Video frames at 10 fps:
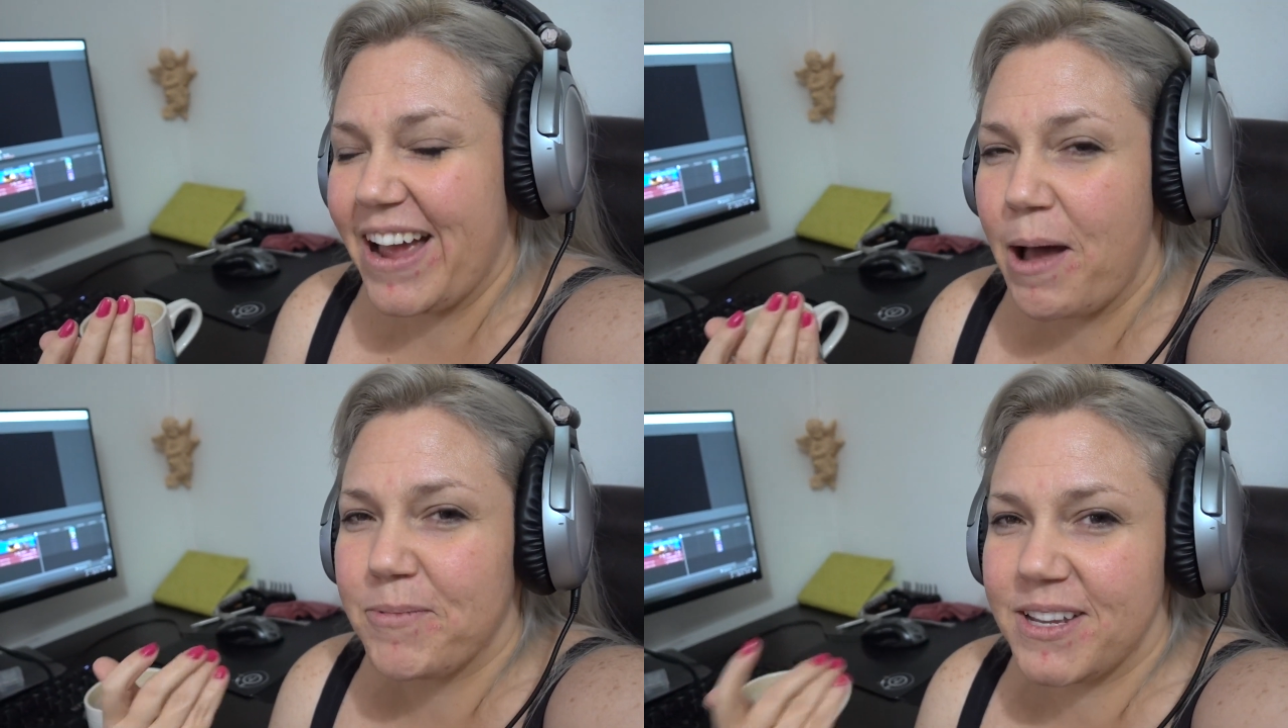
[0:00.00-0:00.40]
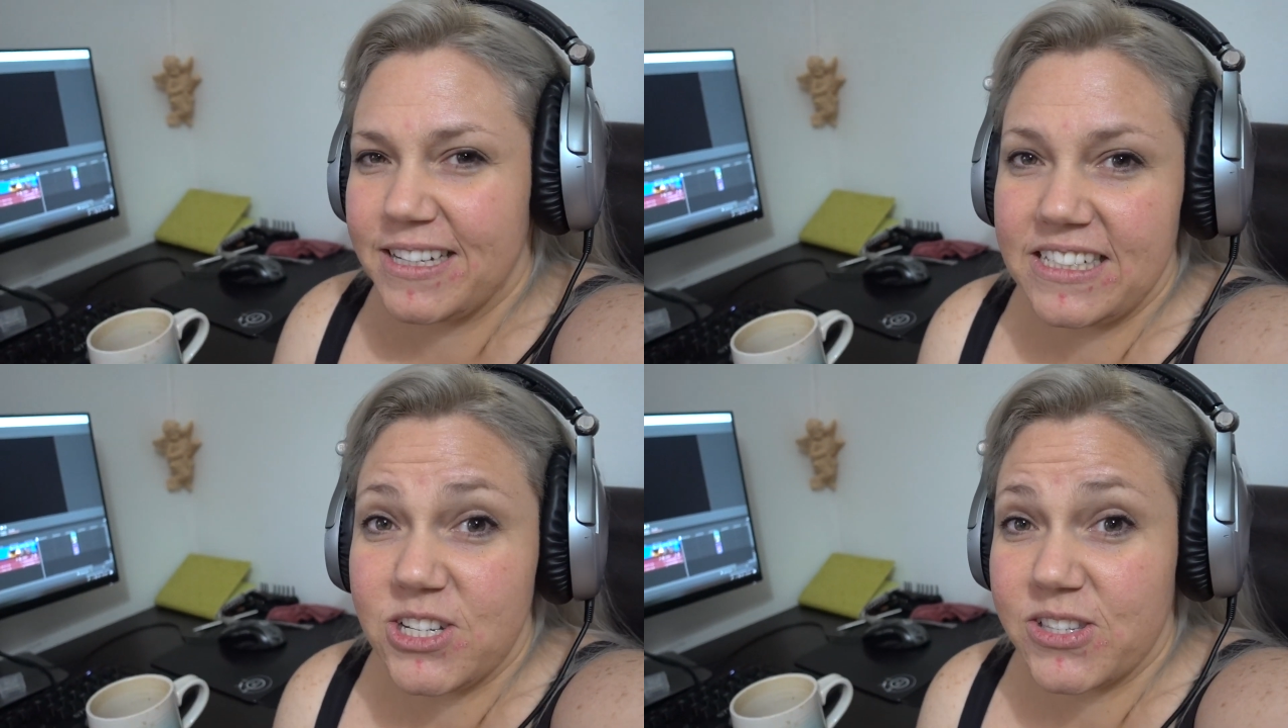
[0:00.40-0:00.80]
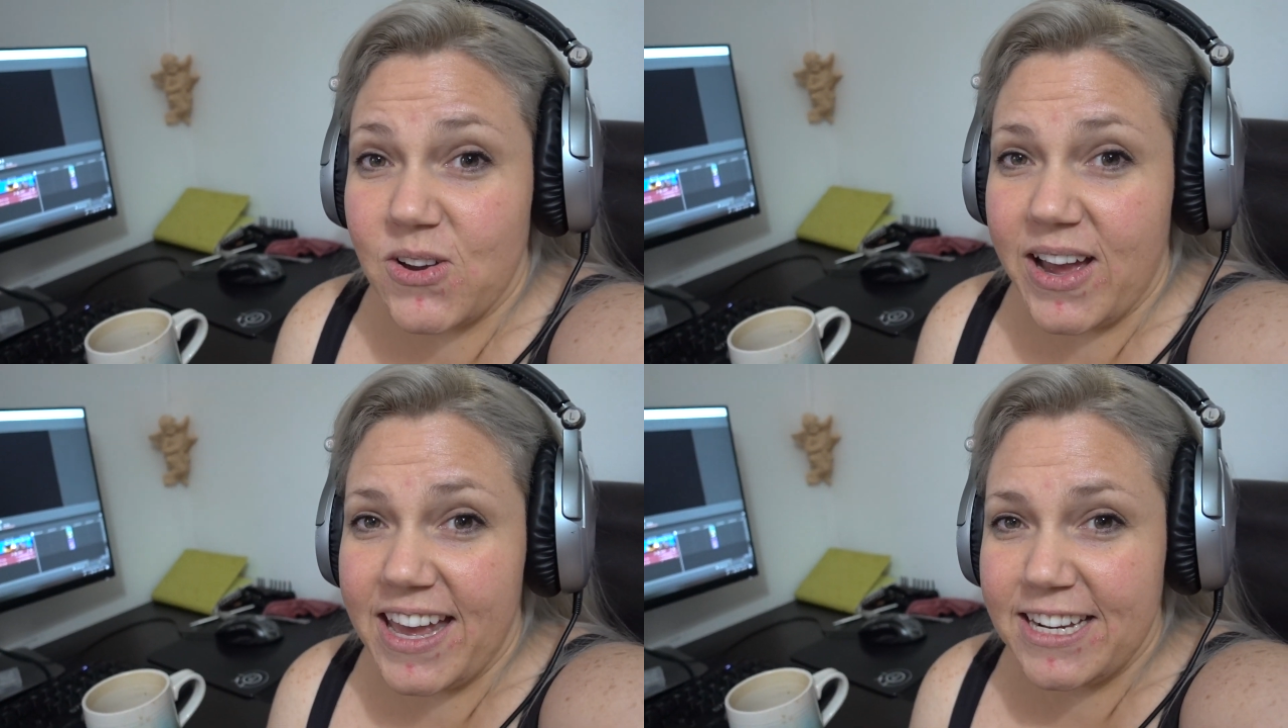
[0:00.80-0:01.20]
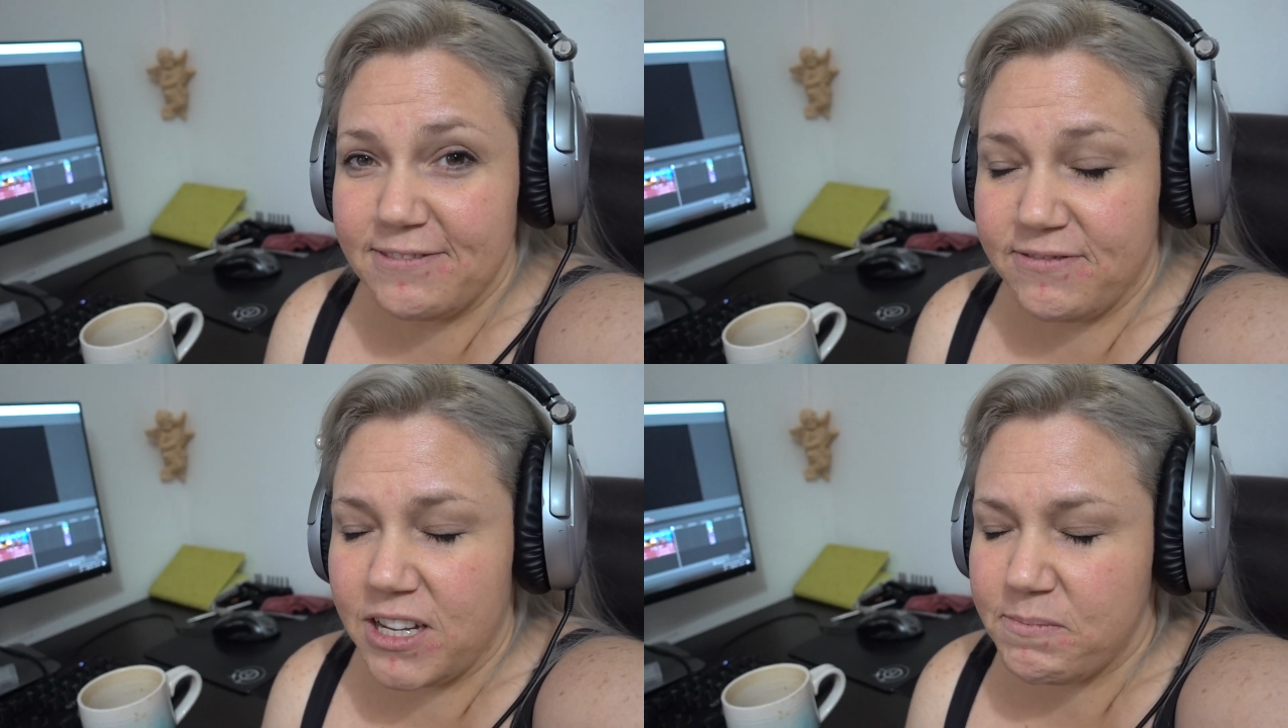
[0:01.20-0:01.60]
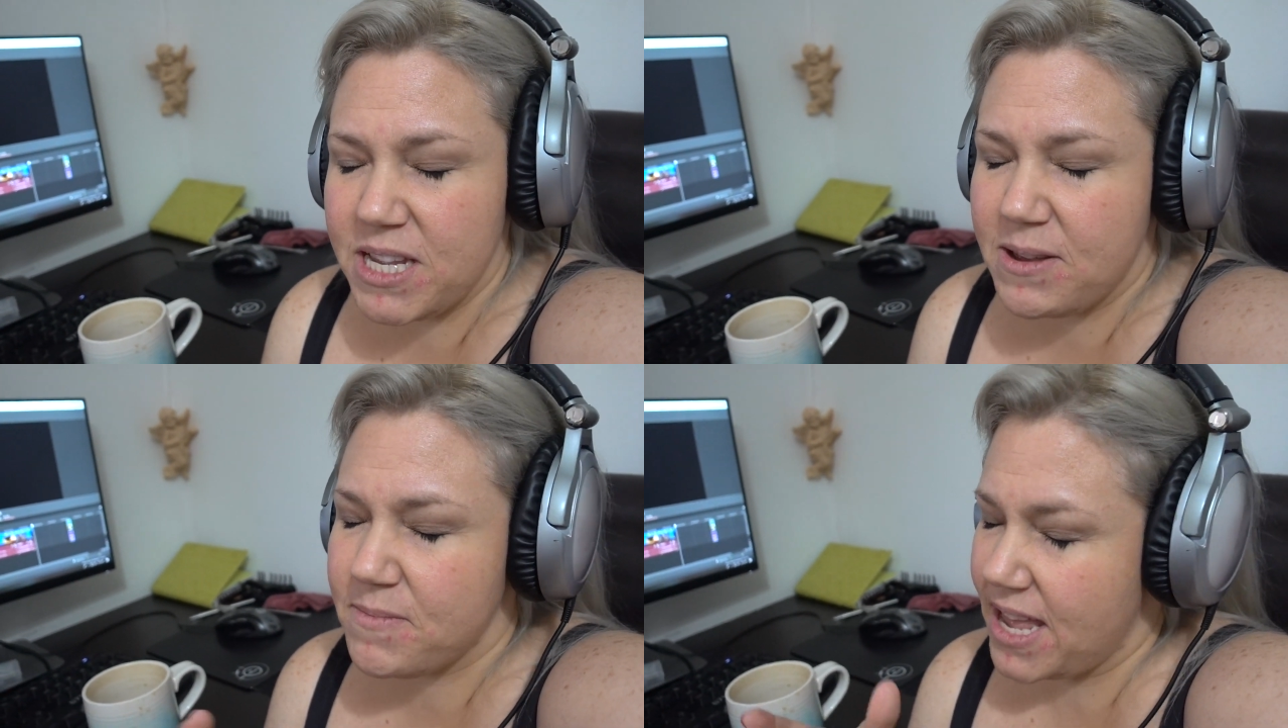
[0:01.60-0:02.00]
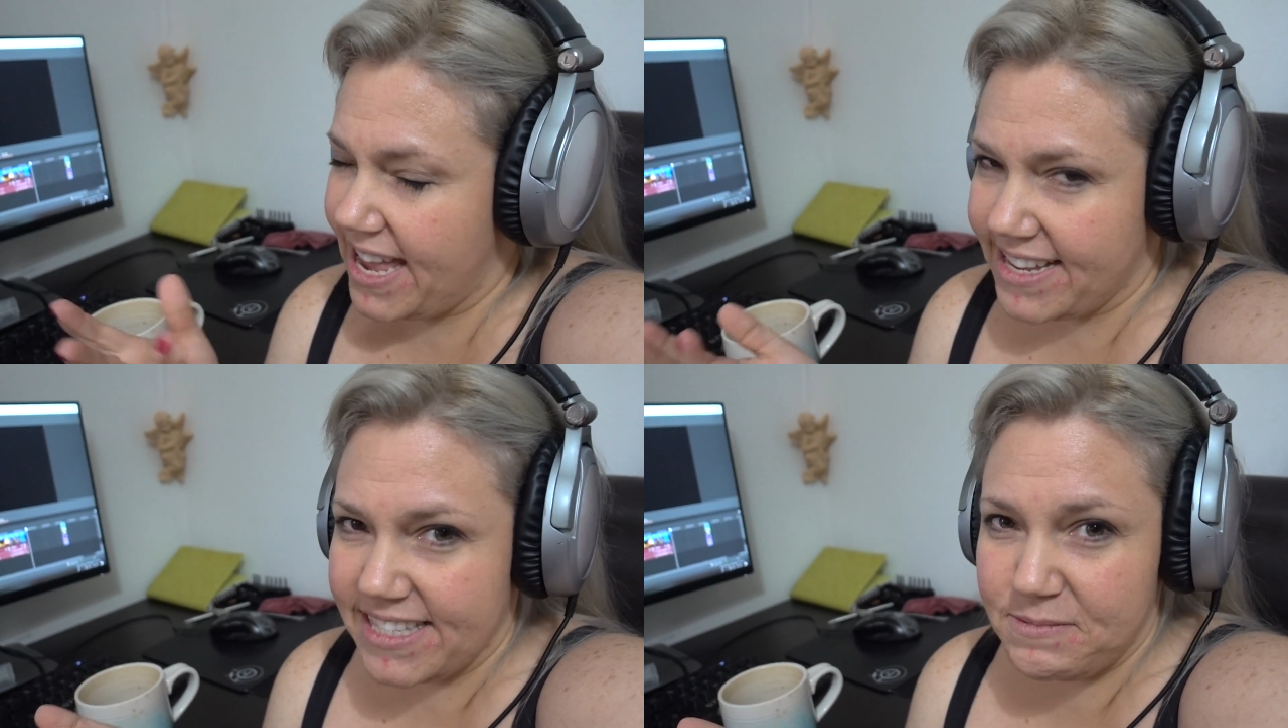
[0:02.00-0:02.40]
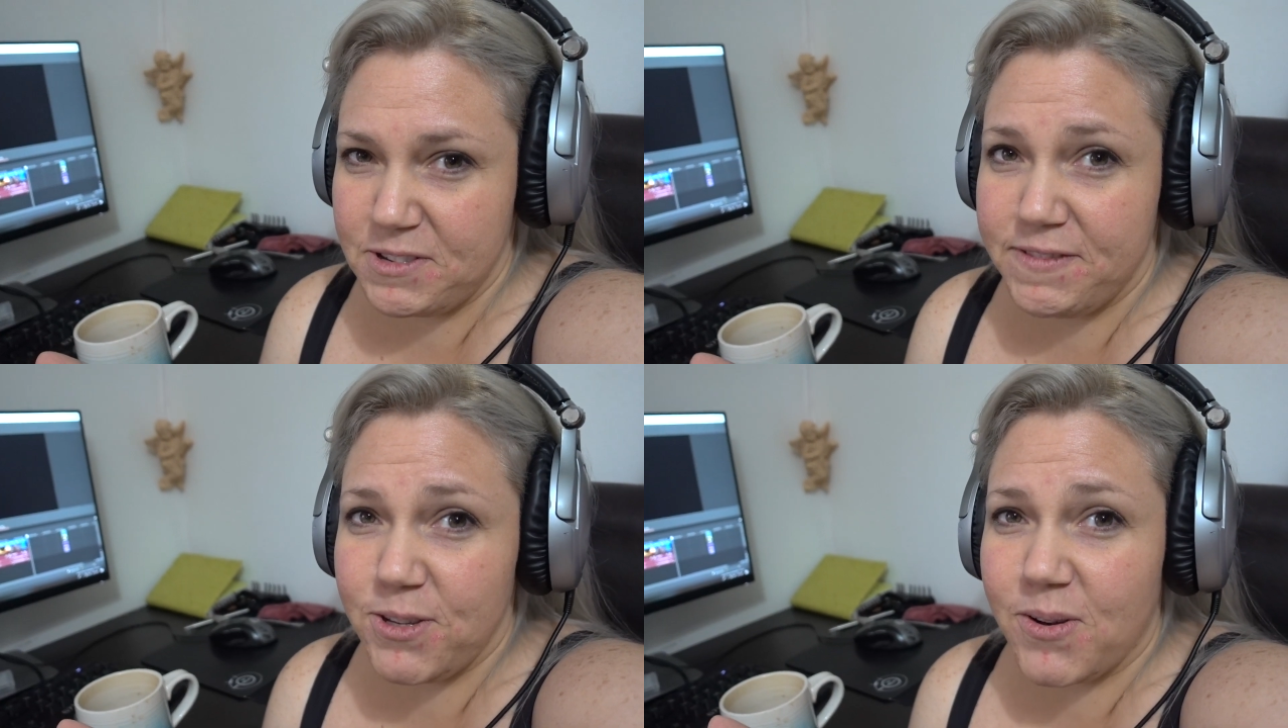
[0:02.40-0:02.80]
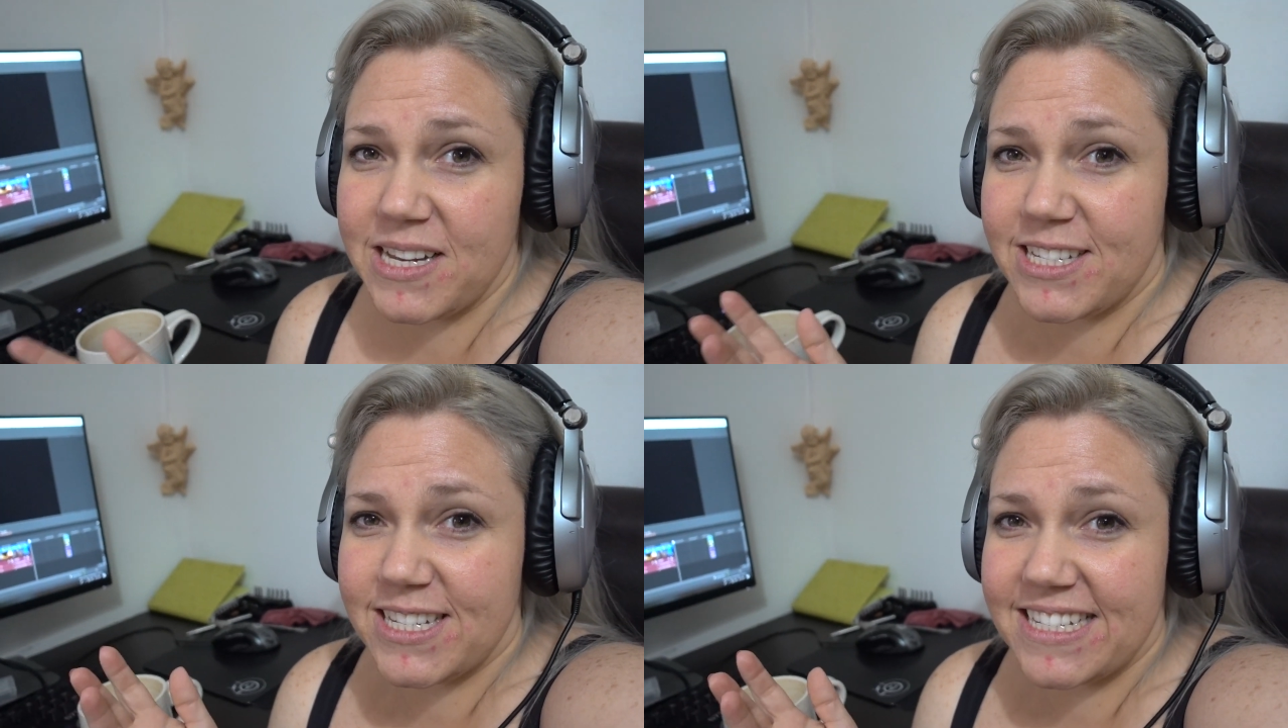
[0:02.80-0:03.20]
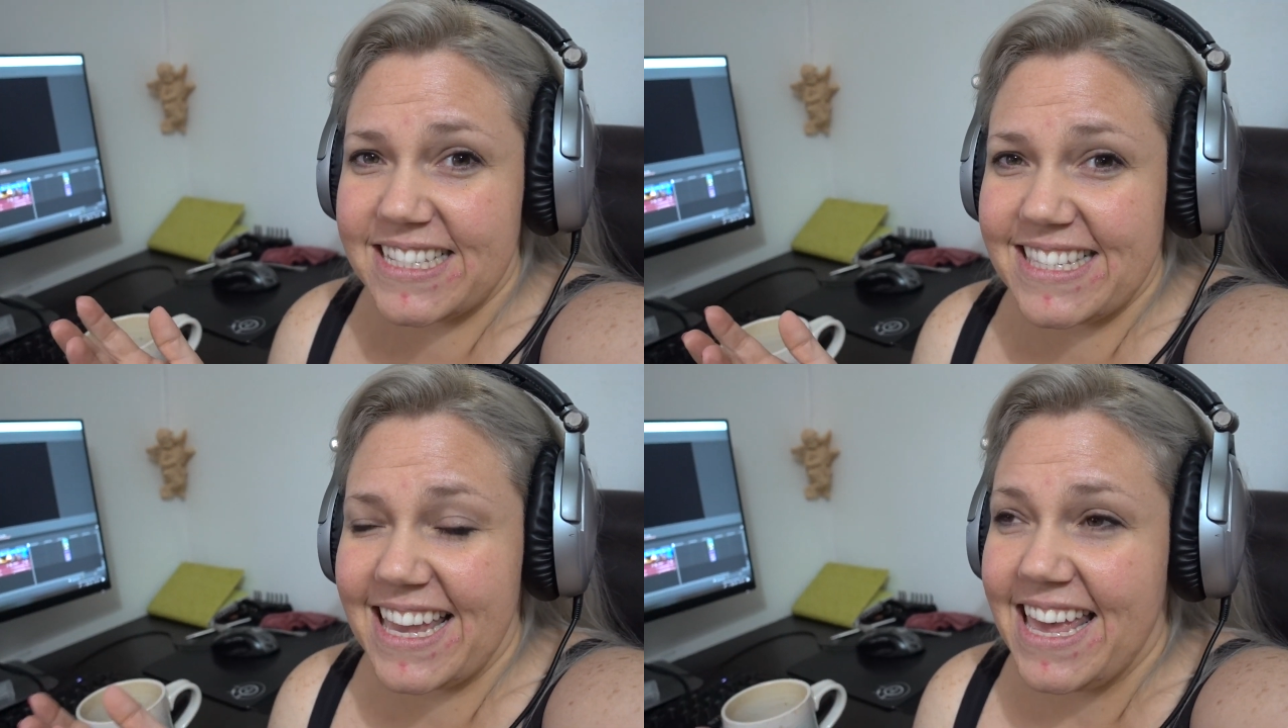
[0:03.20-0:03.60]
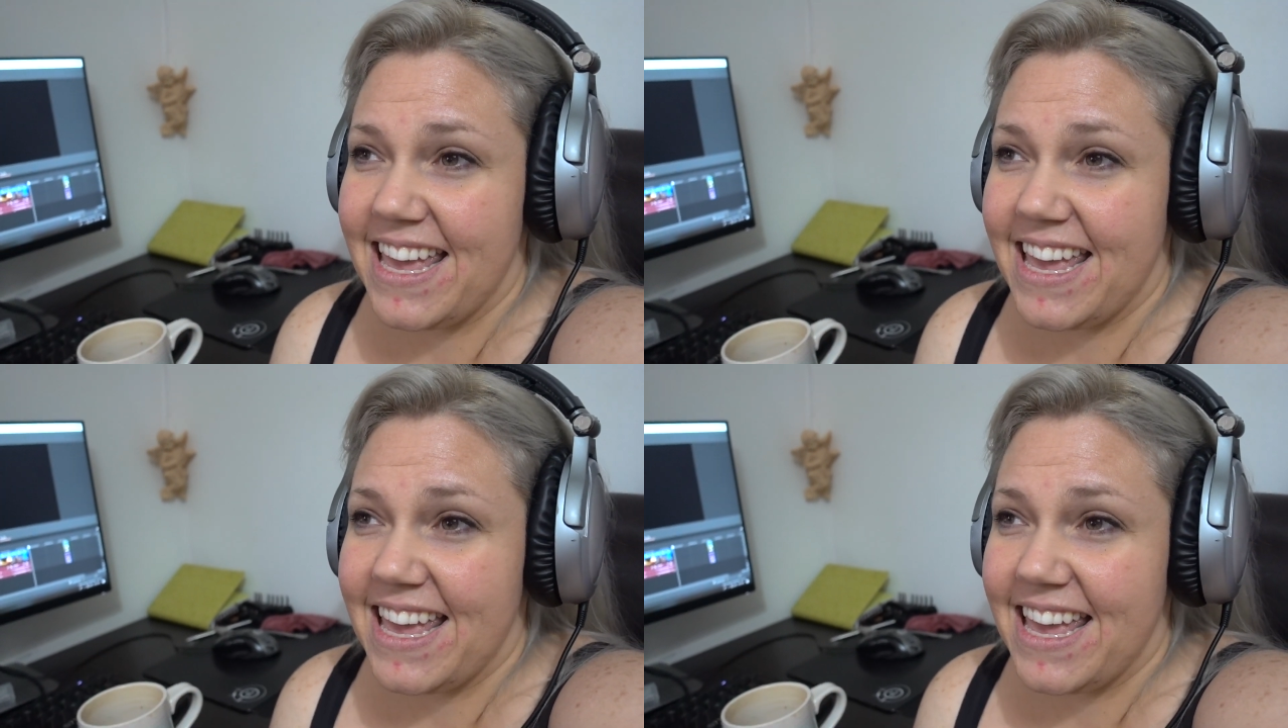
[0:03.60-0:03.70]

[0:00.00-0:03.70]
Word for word: I'm gonna just go ahead and film him, ask him a few questions,